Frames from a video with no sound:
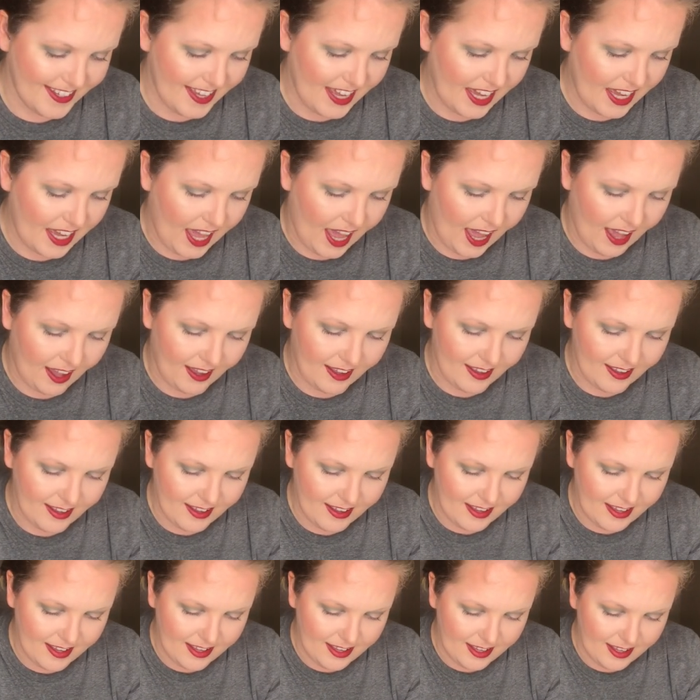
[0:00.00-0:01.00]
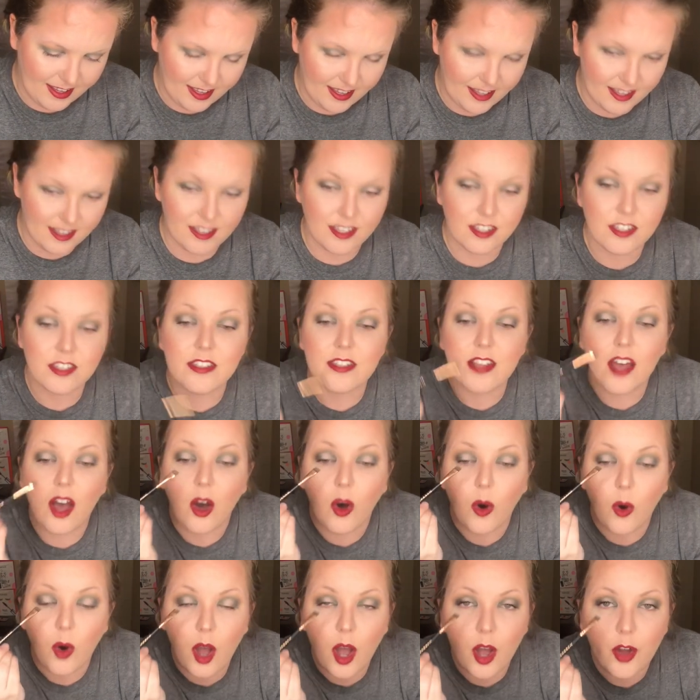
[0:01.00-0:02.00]
Okay, so
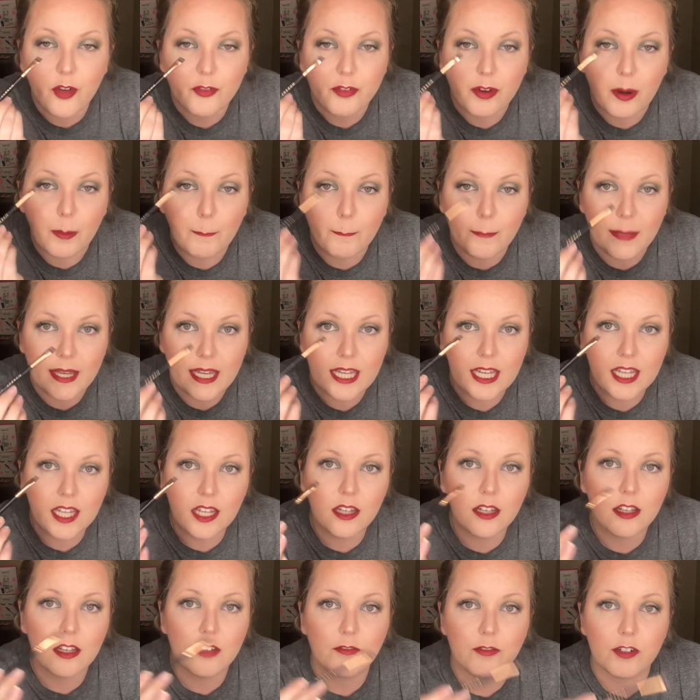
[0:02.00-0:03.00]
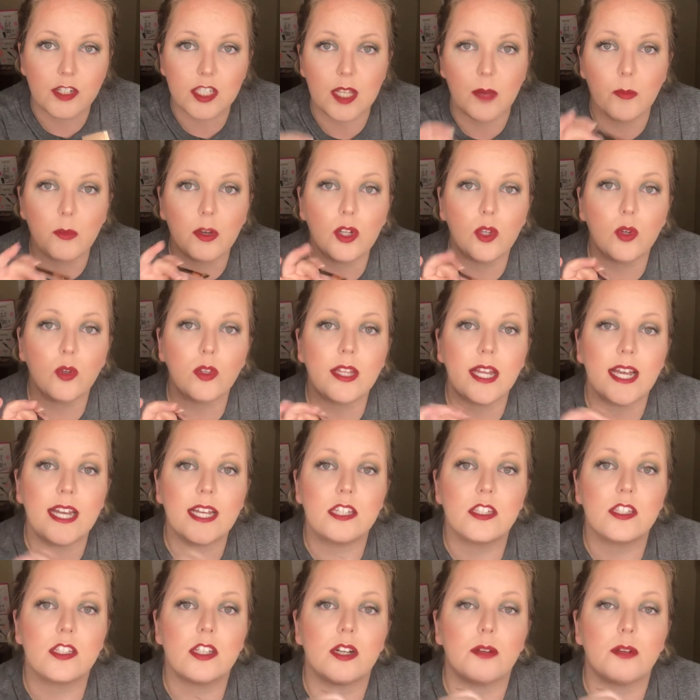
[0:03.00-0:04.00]
for me, for someone who
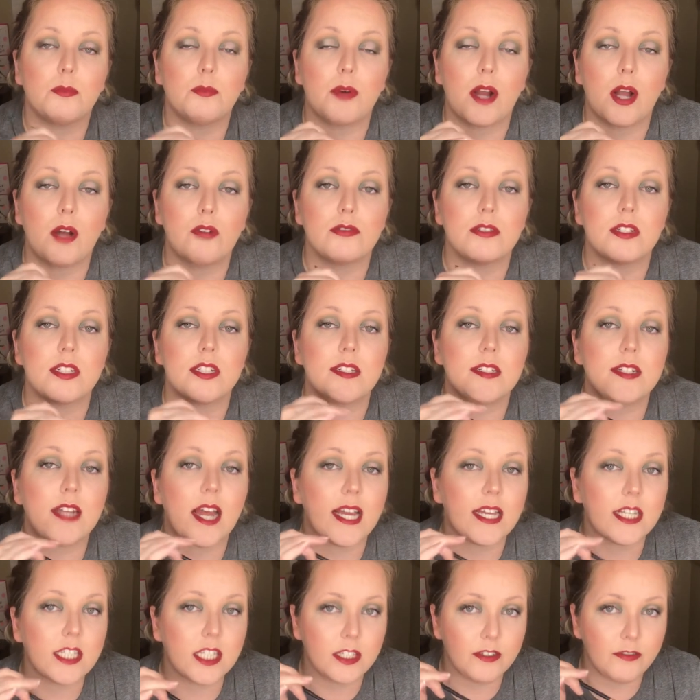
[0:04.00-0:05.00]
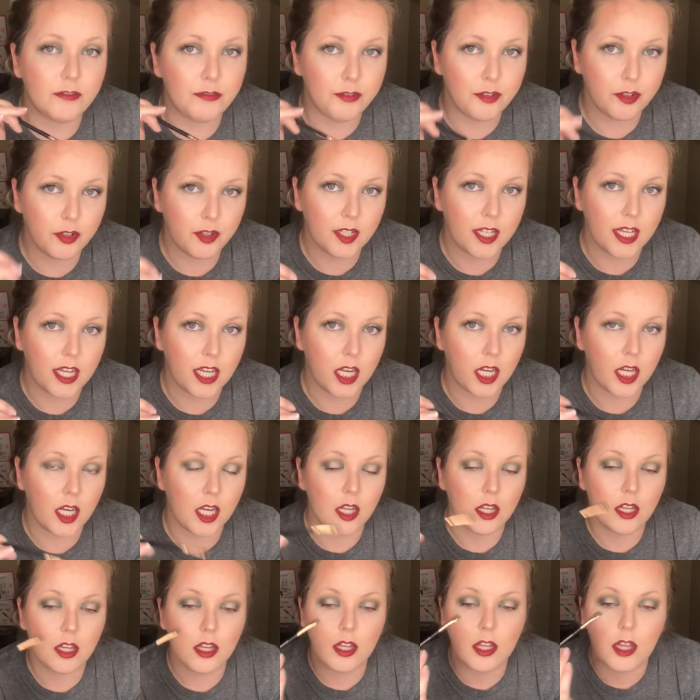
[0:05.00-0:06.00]
likes their brows nice and filled in,
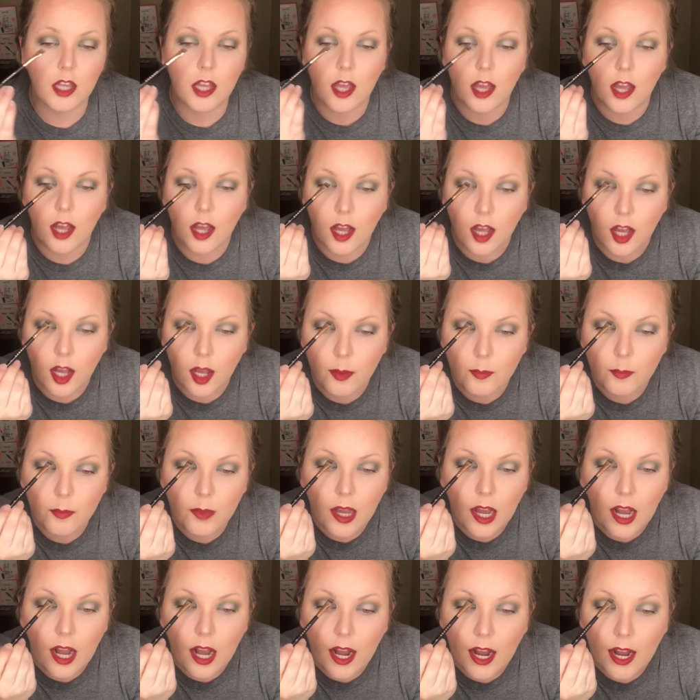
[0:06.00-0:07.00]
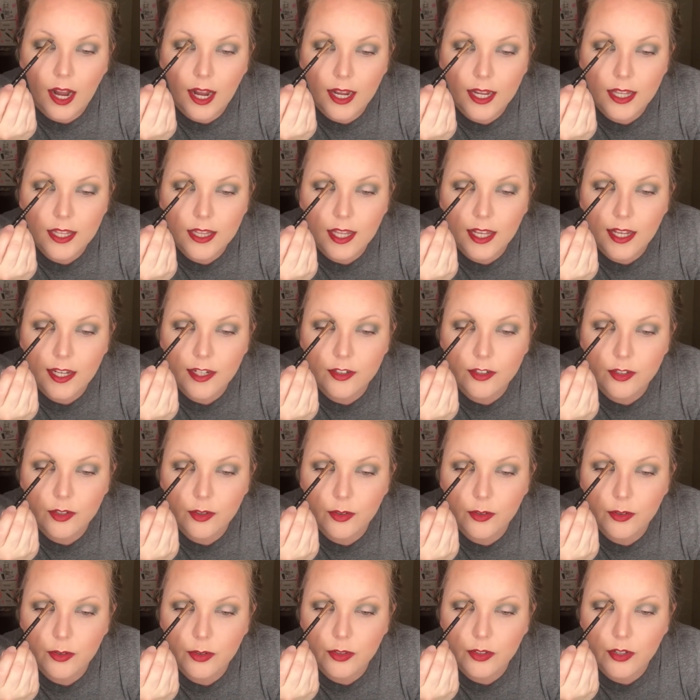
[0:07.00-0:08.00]
I like
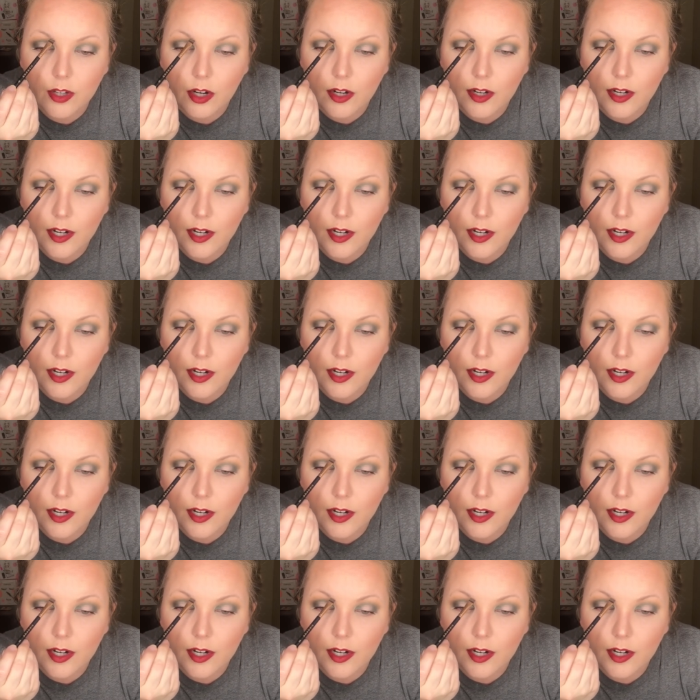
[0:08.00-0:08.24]
to start